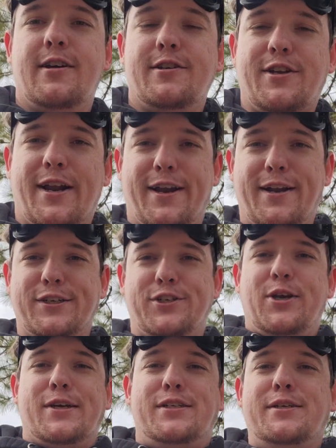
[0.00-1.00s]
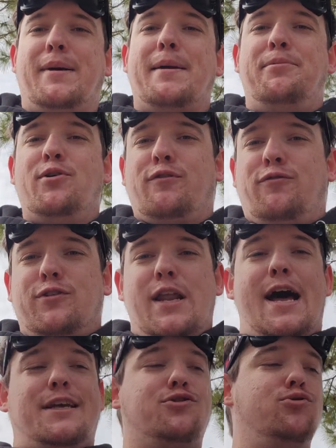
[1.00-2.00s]
Set it here so you can see my beautiful
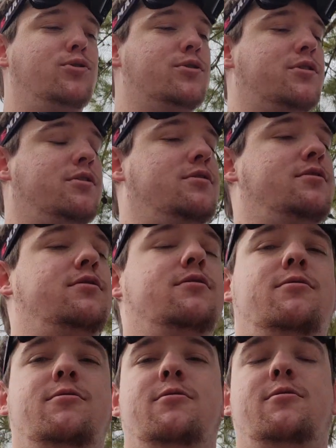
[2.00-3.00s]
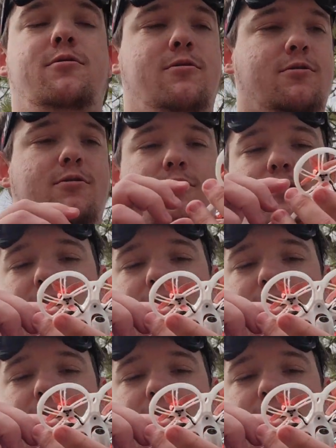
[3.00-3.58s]
nostrils. All